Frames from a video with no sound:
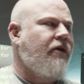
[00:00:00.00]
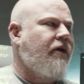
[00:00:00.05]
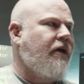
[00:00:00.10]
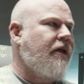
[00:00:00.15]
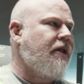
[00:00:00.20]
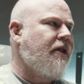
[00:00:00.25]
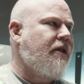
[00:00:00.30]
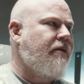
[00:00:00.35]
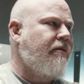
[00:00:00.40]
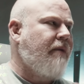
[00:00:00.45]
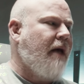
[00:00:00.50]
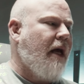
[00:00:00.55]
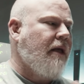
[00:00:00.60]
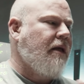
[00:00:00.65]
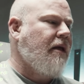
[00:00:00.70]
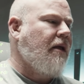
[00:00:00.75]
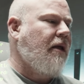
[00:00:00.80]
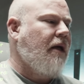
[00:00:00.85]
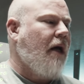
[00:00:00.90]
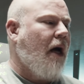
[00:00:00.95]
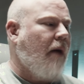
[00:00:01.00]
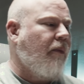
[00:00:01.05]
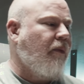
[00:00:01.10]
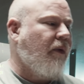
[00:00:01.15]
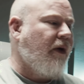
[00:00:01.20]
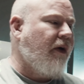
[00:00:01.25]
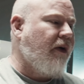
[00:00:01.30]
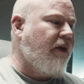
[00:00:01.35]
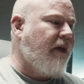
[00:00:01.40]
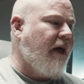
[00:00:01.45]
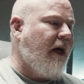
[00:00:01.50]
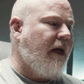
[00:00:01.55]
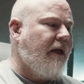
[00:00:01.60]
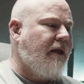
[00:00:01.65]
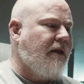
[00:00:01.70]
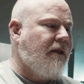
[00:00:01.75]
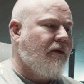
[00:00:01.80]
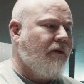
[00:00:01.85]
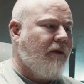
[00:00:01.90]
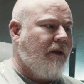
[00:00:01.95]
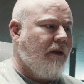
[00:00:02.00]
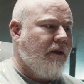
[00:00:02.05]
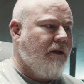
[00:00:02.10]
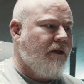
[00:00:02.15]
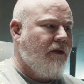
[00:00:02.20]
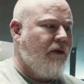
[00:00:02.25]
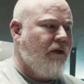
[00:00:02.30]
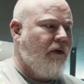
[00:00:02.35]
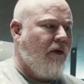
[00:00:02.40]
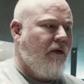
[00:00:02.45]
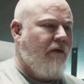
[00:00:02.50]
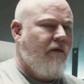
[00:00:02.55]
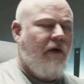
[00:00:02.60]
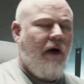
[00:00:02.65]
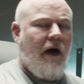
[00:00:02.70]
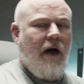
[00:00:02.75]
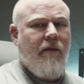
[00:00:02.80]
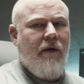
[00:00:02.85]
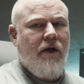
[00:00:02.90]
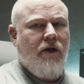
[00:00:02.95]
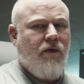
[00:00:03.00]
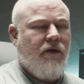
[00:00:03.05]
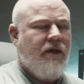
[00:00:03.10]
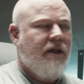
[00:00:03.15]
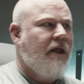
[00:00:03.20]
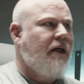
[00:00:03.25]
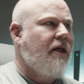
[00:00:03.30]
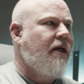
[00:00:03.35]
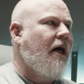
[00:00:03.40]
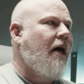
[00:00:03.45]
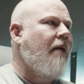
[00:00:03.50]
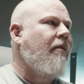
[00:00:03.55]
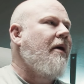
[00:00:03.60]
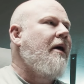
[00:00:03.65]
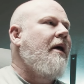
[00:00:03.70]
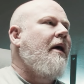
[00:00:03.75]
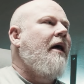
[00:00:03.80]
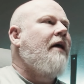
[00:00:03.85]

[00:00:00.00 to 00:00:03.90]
you can just manually upload that as well to your environment or set it up.